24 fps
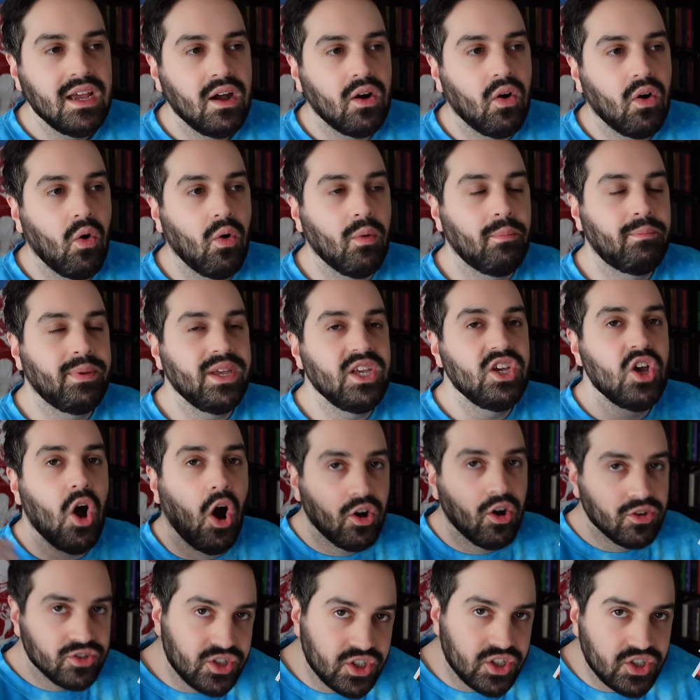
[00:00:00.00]
or
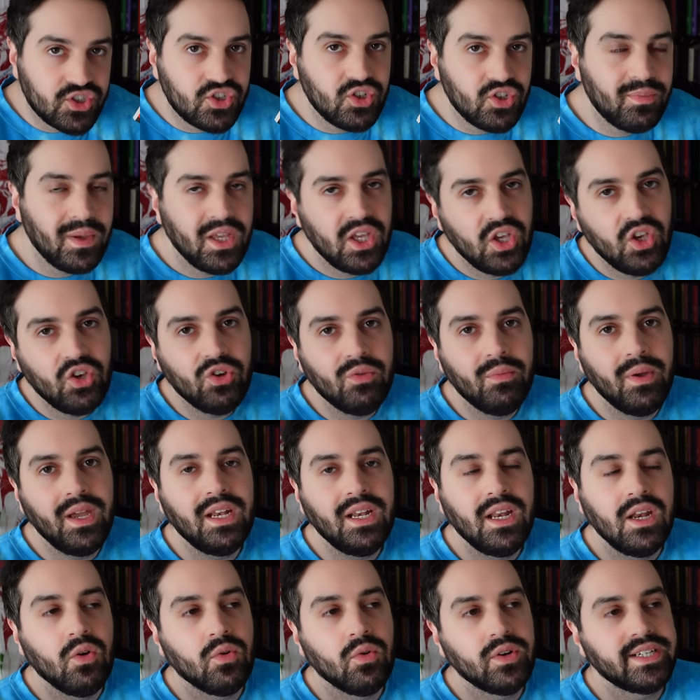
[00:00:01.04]
beyond
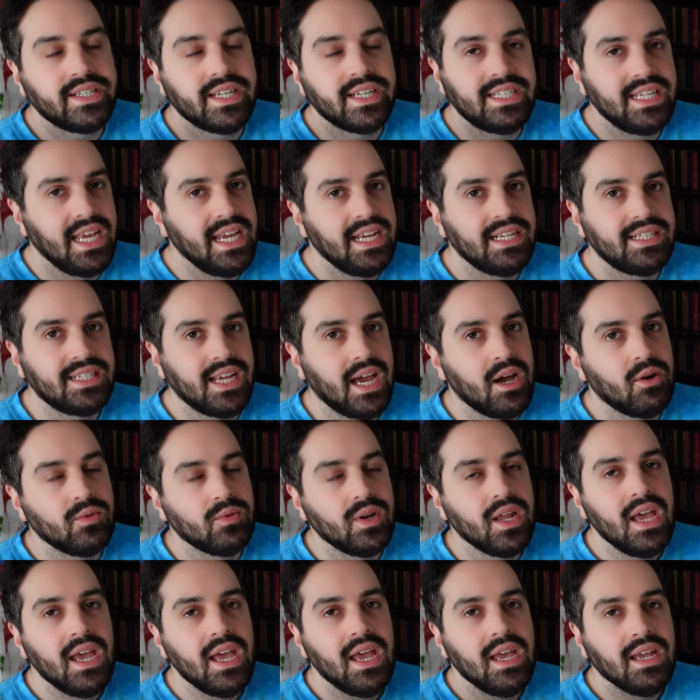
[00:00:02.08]
superhuman in order to take
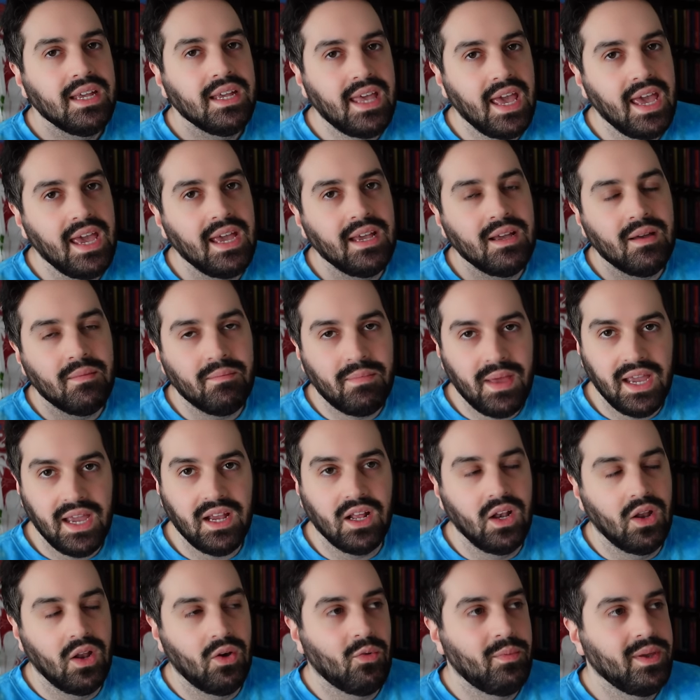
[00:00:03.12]
down King
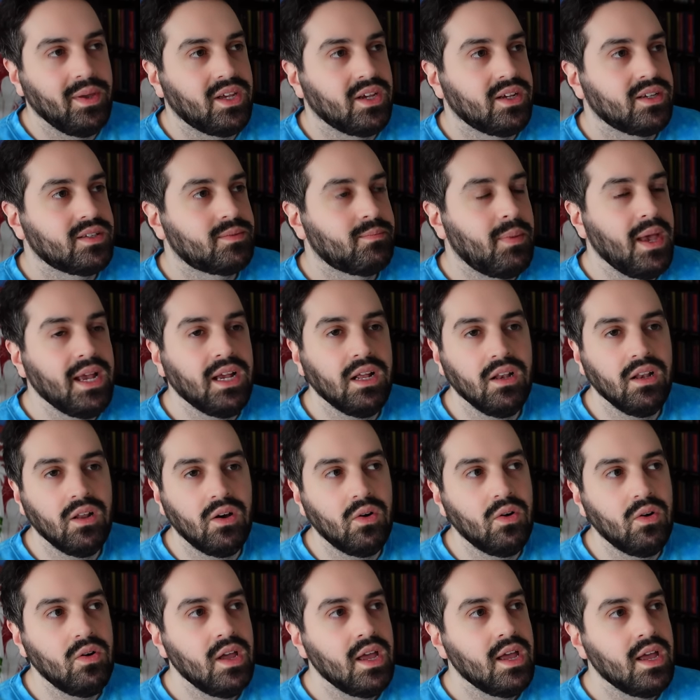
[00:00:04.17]
Piccolo because
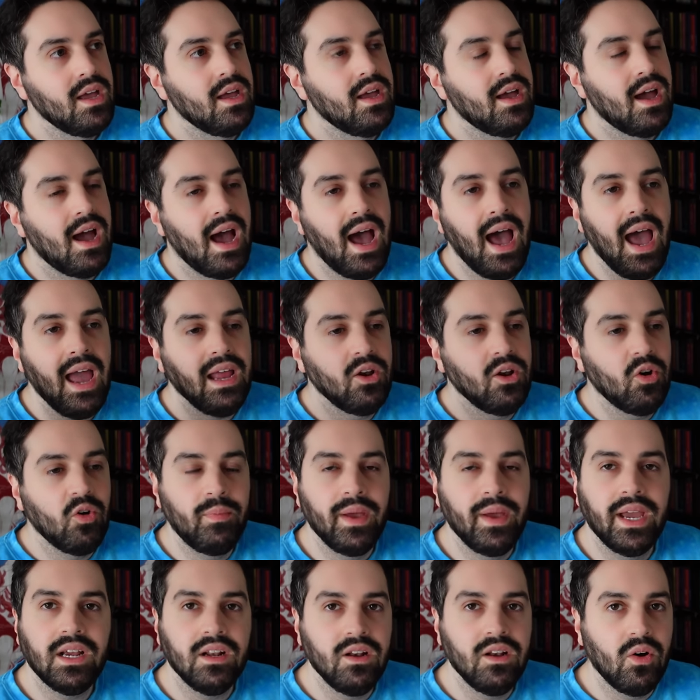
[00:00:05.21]
Piccolo Low
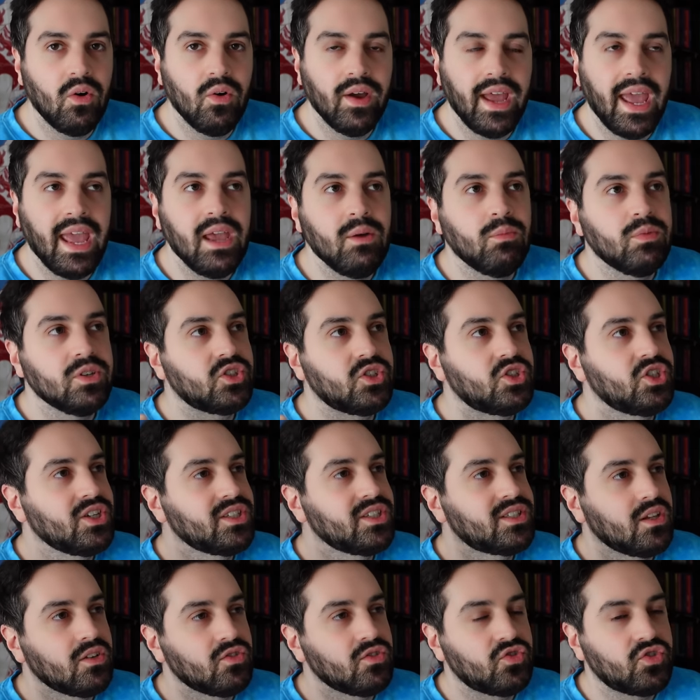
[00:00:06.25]
Piccolo, he was
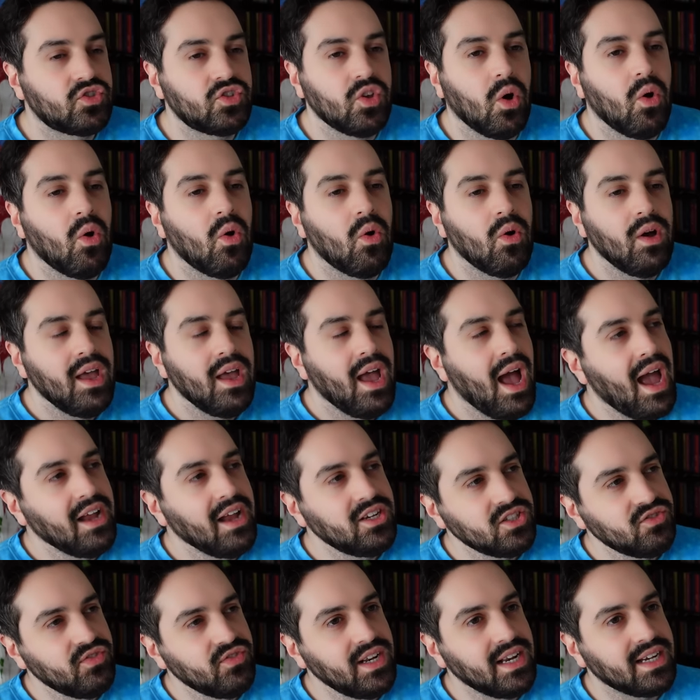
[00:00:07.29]
just so... I
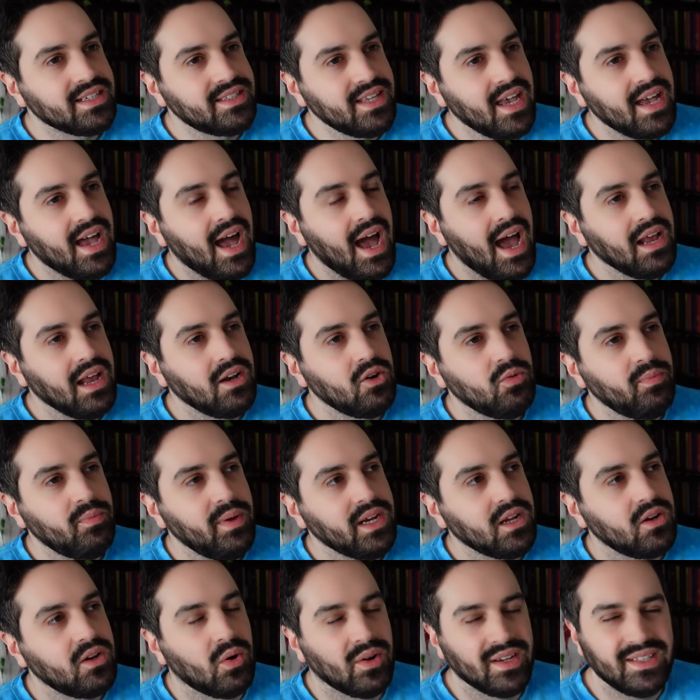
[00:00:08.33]
just realised, yeah, Low
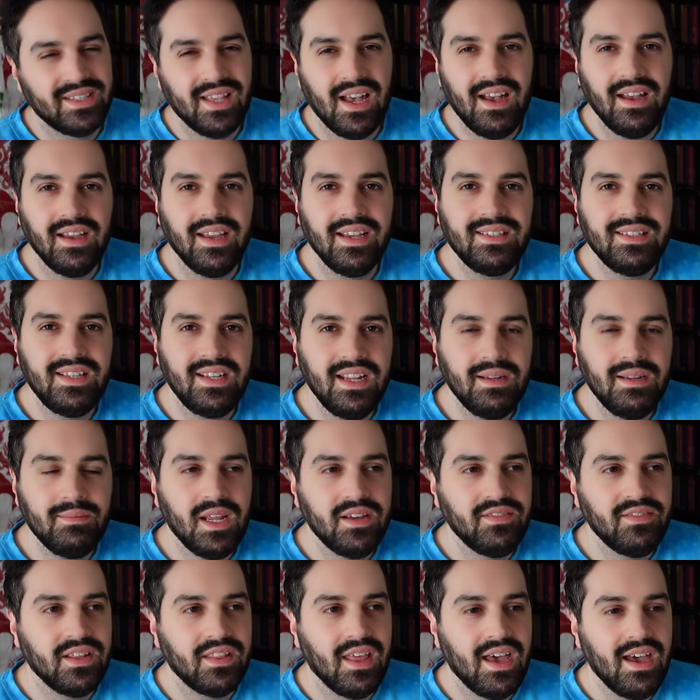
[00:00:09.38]
Piccolo, is that, is he named
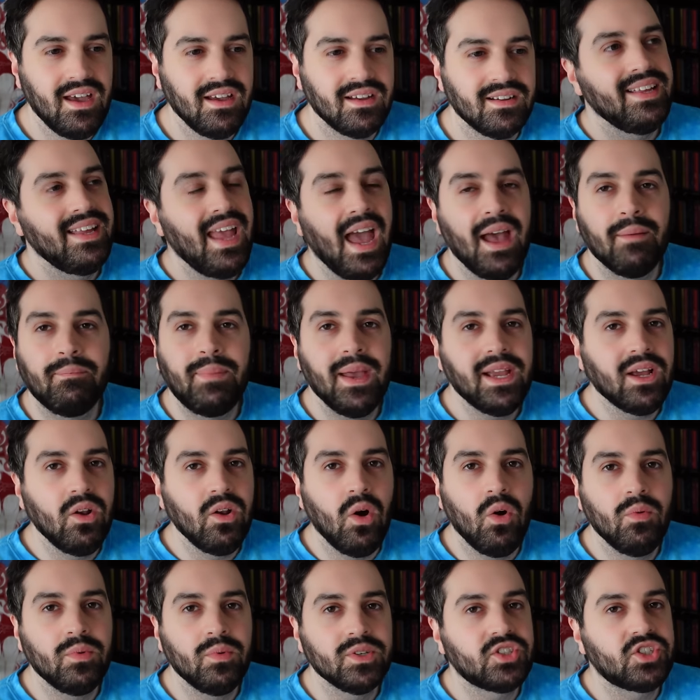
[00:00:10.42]
after that? Yeah,
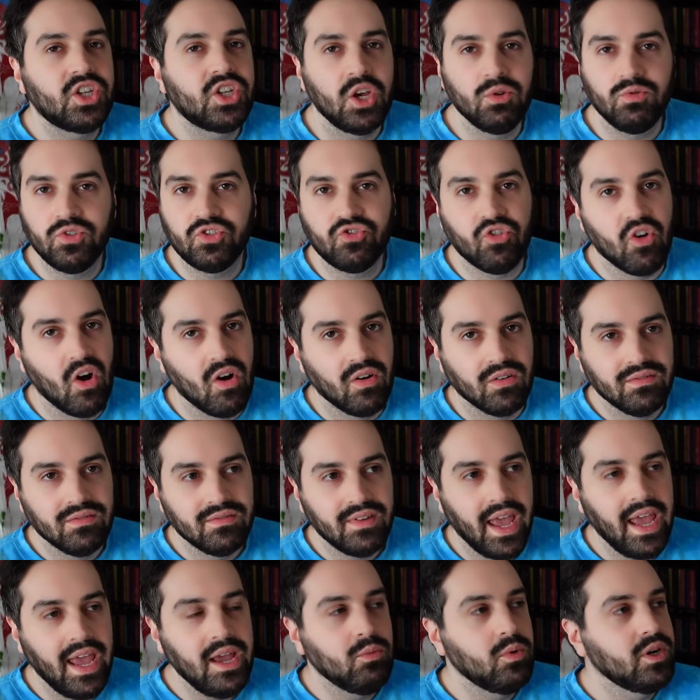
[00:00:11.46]
Piccolo was too strong.
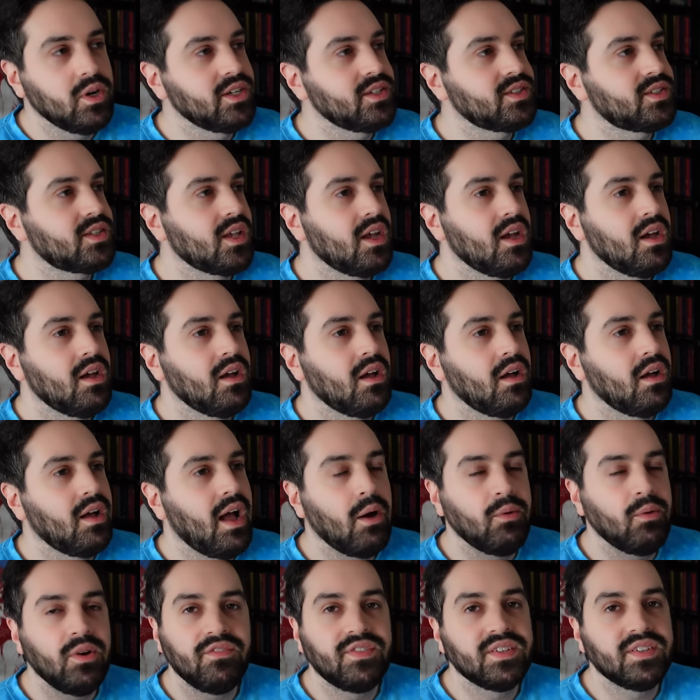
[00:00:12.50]
He was
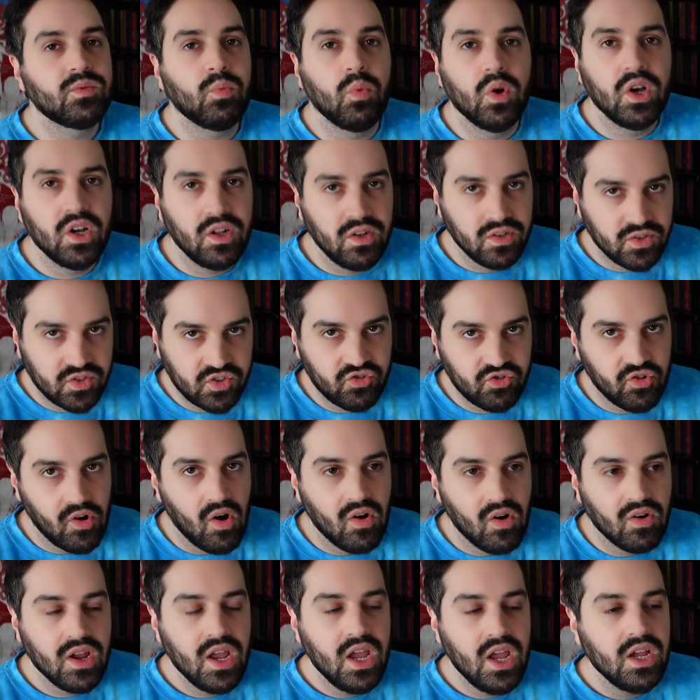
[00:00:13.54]
out of this world
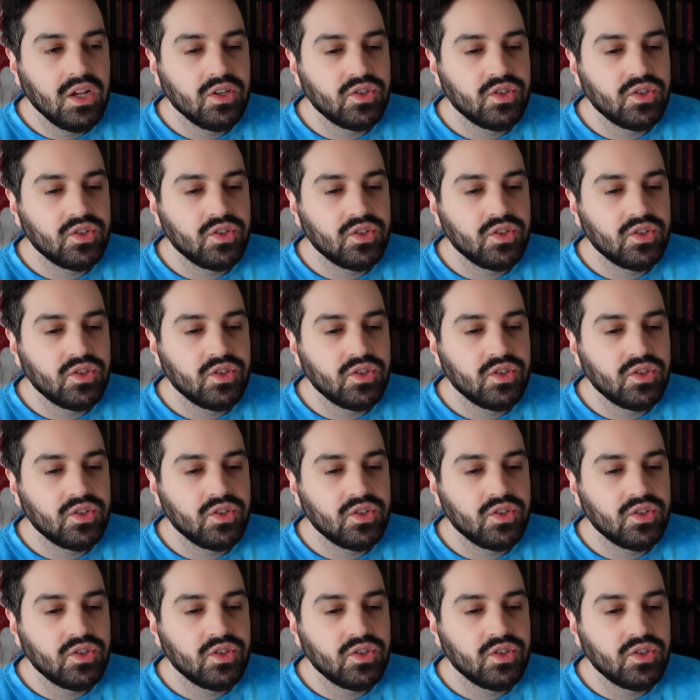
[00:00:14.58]
strong.